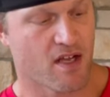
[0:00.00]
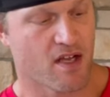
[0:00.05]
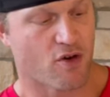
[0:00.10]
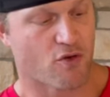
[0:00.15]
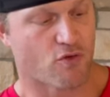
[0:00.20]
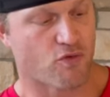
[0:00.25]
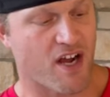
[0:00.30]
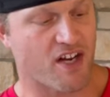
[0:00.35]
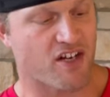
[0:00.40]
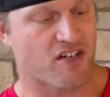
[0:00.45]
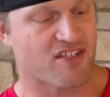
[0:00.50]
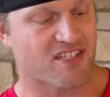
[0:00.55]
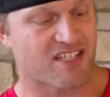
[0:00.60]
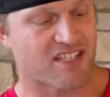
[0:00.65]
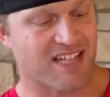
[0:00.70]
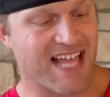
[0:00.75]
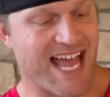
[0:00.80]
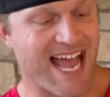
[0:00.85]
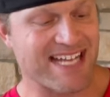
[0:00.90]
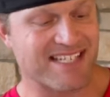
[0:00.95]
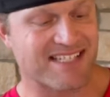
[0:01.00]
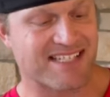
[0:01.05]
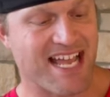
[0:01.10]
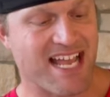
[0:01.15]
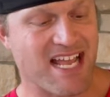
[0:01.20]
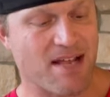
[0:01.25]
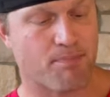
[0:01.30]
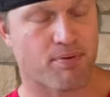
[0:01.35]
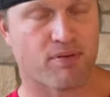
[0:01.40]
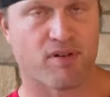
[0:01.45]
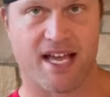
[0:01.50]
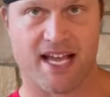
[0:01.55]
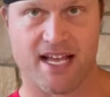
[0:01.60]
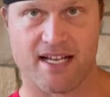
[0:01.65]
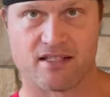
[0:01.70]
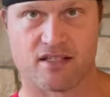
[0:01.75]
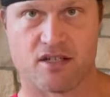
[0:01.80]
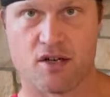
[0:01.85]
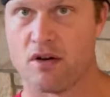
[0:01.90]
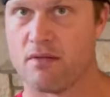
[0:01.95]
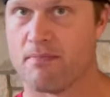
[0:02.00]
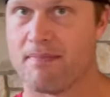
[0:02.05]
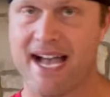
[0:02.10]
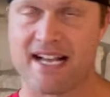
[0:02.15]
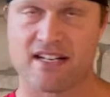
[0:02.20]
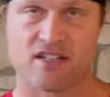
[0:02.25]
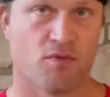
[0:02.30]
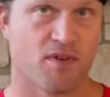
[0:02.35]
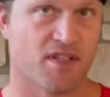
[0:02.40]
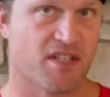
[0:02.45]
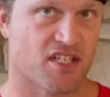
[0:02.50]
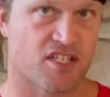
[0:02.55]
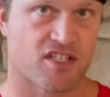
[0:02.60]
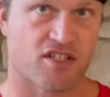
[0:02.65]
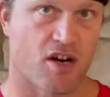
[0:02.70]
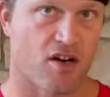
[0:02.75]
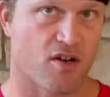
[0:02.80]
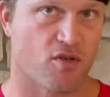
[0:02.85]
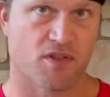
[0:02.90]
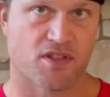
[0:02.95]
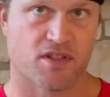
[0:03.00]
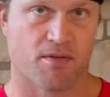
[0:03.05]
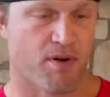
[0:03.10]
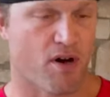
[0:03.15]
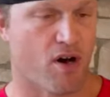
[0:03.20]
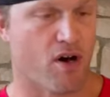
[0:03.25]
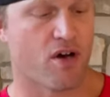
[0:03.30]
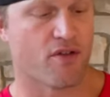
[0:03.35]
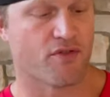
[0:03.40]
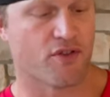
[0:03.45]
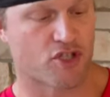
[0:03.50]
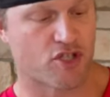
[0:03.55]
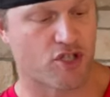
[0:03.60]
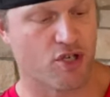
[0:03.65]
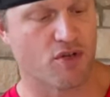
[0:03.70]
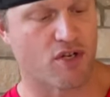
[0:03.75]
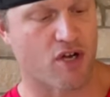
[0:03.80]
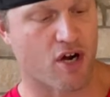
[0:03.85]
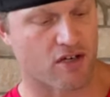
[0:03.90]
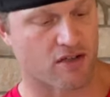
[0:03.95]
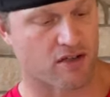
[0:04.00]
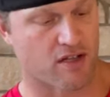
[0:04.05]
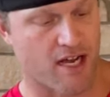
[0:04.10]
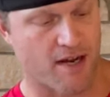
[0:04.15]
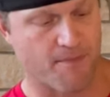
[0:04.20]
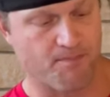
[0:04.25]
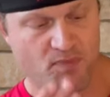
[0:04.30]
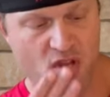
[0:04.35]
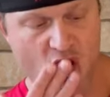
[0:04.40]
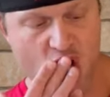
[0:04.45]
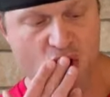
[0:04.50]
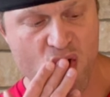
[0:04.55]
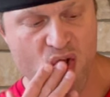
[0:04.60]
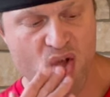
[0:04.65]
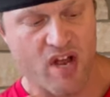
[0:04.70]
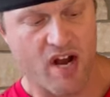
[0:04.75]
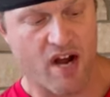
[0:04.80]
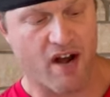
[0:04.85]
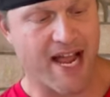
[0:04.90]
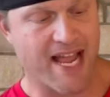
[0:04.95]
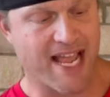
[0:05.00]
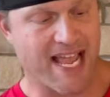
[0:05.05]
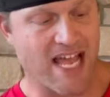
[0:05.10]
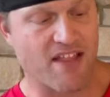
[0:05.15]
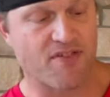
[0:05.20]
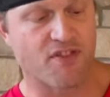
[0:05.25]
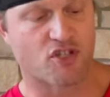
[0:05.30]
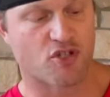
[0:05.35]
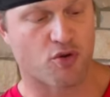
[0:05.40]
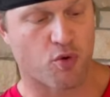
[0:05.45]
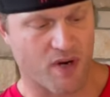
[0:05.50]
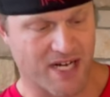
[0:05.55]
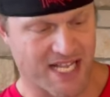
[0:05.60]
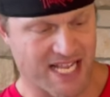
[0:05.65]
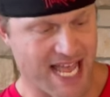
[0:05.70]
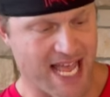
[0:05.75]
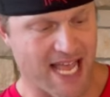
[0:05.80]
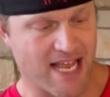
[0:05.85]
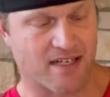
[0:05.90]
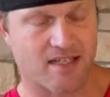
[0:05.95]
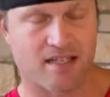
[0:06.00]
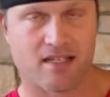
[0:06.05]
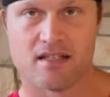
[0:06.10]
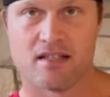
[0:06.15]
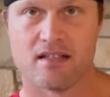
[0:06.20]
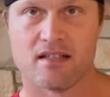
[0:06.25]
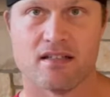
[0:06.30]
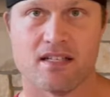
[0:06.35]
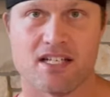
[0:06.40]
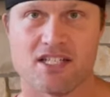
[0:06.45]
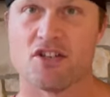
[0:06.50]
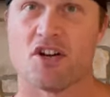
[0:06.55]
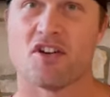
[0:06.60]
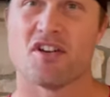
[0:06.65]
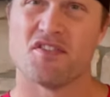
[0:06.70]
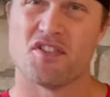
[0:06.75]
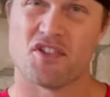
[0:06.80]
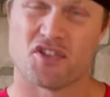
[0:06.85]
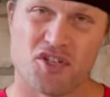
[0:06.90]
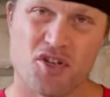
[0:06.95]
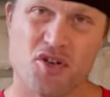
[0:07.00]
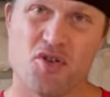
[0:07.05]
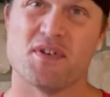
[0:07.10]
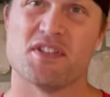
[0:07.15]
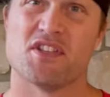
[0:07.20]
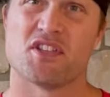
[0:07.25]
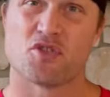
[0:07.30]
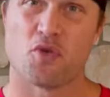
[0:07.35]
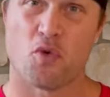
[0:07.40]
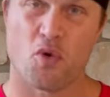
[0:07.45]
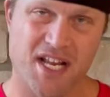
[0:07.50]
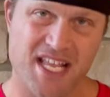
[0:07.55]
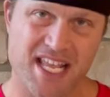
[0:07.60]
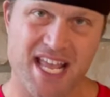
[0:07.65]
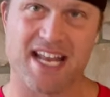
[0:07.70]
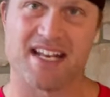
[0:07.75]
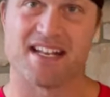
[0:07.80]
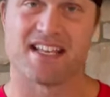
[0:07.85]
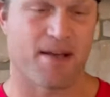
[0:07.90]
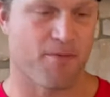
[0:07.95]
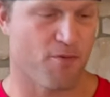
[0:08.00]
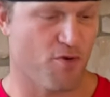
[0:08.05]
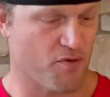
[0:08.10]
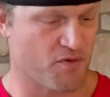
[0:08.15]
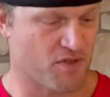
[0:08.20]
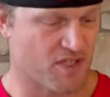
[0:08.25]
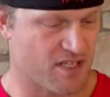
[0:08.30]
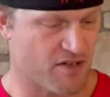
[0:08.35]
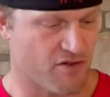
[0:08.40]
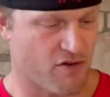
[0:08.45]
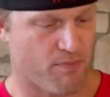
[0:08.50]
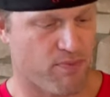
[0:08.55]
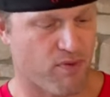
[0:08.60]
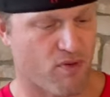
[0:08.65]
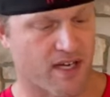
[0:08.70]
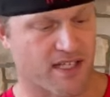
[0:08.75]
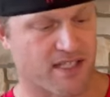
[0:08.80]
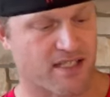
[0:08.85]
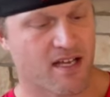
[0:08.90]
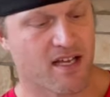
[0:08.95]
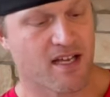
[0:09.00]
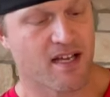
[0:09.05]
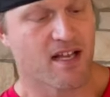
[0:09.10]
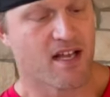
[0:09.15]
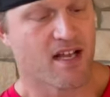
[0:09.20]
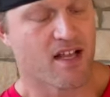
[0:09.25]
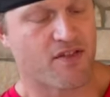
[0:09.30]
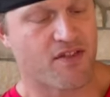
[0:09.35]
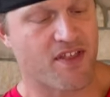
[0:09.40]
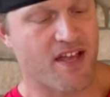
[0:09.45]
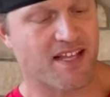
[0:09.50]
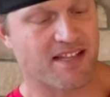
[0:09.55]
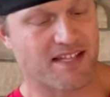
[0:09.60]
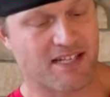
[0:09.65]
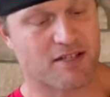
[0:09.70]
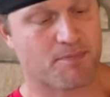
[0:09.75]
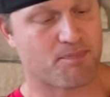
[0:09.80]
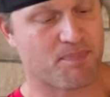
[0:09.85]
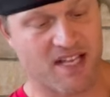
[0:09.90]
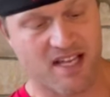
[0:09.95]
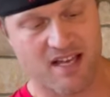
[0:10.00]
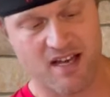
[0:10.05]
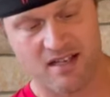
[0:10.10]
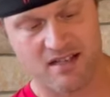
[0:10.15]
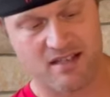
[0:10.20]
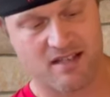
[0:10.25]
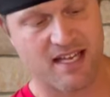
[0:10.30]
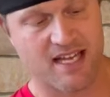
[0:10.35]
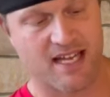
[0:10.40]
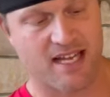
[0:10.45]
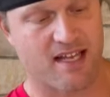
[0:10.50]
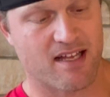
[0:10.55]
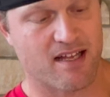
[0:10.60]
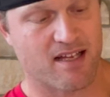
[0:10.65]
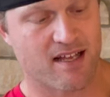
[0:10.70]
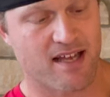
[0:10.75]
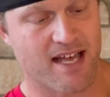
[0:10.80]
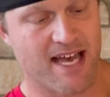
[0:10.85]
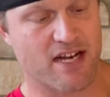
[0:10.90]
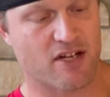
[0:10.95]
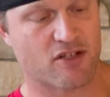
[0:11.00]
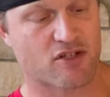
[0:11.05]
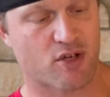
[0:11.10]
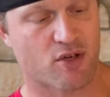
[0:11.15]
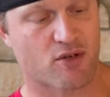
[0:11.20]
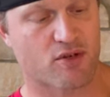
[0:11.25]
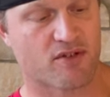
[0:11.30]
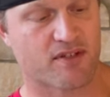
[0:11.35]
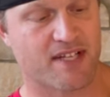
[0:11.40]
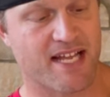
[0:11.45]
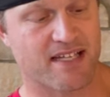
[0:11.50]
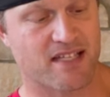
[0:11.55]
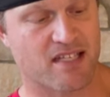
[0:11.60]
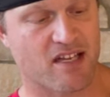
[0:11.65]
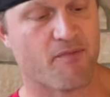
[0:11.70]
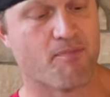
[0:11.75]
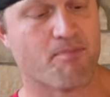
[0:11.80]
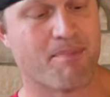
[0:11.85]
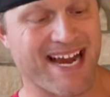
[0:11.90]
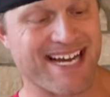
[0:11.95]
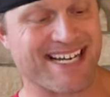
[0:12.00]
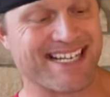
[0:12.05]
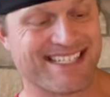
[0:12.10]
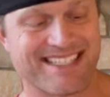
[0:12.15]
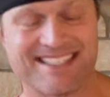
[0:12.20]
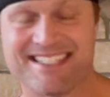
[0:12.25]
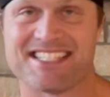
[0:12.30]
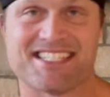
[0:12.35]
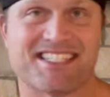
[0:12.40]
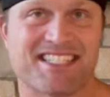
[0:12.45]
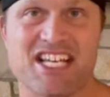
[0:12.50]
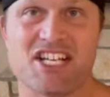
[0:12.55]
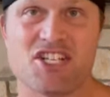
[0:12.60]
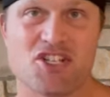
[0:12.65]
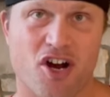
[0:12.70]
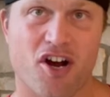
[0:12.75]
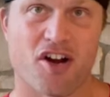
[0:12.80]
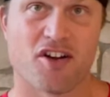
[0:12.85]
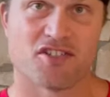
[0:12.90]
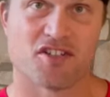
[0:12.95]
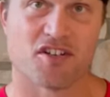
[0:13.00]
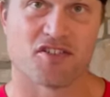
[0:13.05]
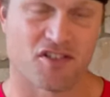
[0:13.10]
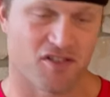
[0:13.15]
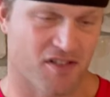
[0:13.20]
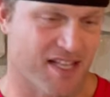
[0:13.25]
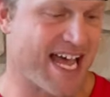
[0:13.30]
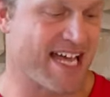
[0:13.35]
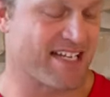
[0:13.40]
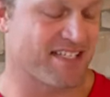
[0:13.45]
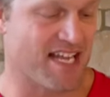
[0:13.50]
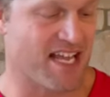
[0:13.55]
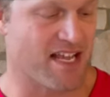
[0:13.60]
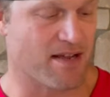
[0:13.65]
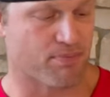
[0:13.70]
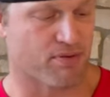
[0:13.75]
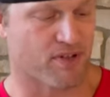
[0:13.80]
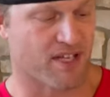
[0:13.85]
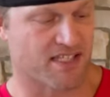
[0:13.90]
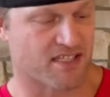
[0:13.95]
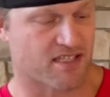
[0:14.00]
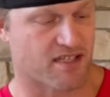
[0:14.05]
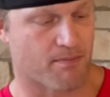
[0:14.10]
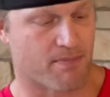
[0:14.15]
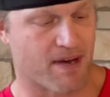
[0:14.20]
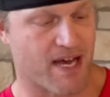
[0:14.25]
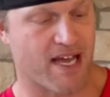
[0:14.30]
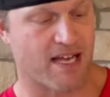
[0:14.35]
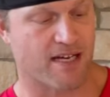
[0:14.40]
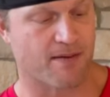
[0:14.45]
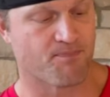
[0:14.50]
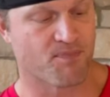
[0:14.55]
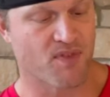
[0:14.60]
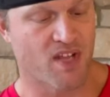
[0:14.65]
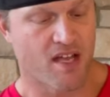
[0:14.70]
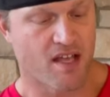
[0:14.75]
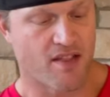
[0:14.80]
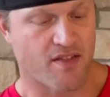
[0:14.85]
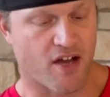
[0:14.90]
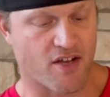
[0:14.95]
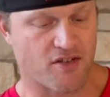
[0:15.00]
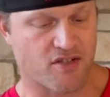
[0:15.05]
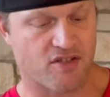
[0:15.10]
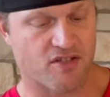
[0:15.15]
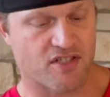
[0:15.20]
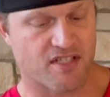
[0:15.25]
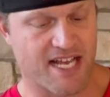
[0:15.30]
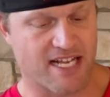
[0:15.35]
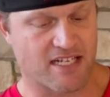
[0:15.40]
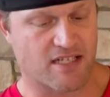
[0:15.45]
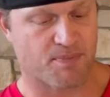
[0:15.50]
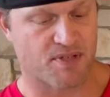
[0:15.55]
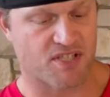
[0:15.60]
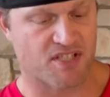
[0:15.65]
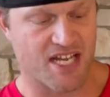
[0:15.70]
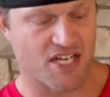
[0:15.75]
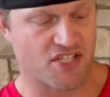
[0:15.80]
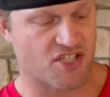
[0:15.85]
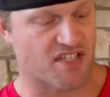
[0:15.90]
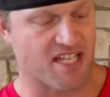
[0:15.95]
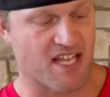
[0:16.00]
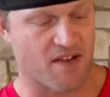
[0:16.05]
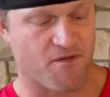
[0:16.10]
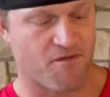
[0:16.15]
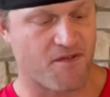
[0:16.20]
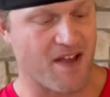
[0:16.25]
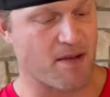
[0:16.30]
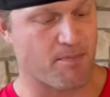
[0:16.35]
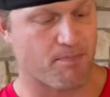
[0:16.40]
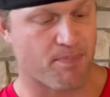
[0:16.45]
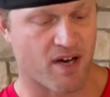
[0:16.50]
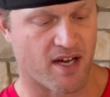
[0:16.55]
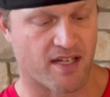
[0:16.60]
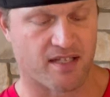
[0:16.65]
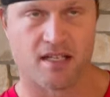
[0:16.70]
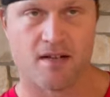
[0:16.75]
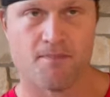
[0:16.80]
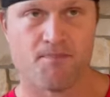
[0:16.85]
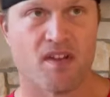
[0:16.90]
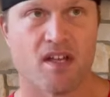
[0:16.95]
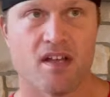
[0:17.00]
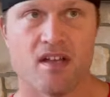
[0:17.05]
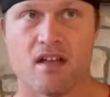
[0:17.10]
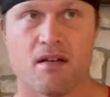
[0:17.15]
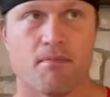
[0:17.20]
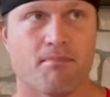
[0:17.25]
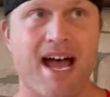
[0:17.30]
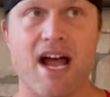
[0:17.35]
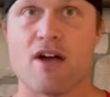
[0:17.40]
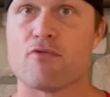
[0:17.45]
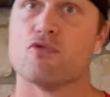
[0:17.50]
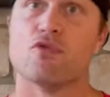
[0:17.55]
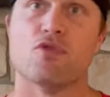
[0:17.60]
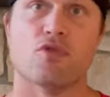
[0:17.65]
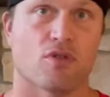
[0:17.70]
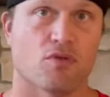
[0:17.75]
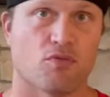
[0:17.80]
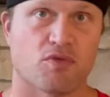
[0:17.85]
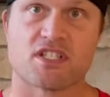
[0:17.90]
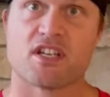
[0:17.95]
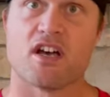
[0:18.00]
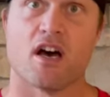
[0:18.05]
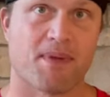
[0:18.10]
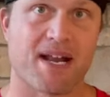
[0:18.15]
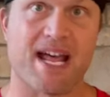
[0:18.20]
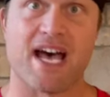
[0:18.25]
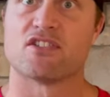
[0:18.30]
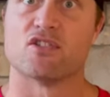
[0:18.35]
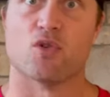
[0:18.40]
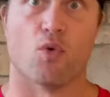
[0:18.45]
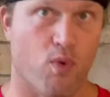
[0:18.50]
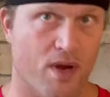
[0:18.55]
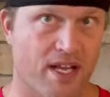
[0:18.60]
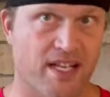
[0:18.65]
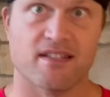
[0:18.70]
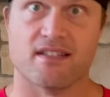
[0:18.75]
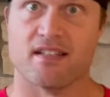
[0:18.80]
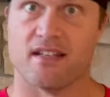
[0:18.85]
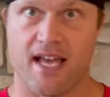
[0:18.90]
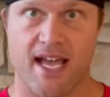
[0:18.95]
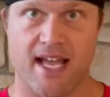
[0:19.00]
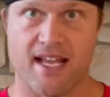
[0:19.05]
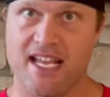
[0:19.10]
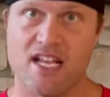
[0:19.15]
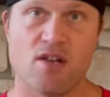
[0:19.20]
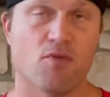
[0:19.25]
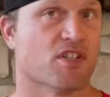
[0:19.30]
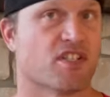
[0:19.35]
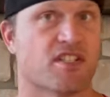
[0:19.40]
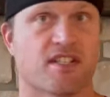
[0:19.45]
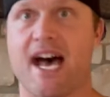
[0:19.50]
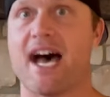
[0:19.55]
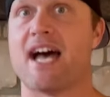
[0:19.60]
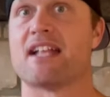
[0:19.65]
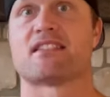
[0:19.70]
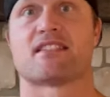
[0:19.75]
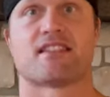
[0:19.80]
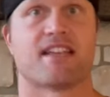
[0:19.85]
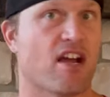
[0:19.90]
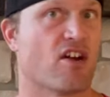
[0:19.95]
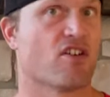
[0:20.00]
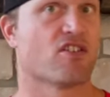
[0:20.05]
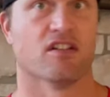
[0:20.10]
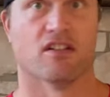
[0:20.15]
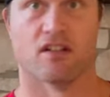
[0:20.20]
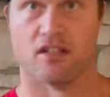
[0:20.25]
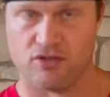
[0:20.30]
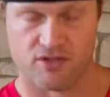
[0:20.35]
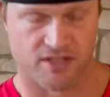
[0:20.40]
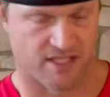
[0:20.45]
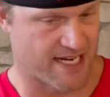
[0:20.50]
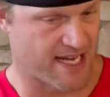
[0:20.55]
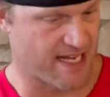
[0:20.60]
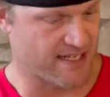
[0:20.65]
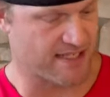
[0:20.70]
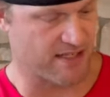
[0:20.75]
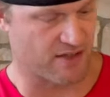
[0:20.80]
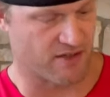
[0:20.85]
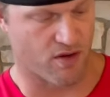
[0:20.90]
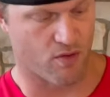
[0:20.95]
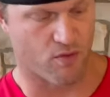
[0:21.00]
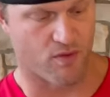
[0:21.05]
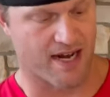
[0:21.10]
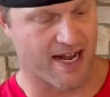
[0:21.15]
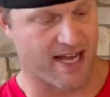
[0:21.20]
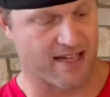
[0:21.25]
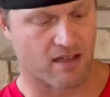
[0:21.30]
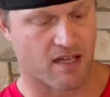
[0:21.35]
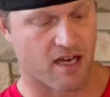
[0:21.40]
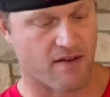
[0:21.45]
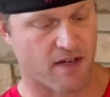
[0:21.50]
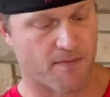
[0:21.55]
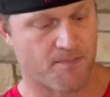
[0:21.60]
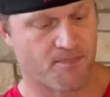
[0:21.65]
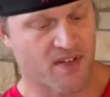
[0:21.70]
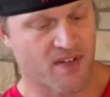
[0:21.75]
Rutgers' last 8 plays, going back to when they started with the ball on the 2-yard line, all right, and the 28, they started in the 2 and the 28 and came away with 0 points. This is because they had a total net of minus 16 yards on their last 8 plays combined. The Huskers' next possession, they fake punt. Matt Rhule was coming out to win today. He was not scared of losing. I'll tell you what, I love it.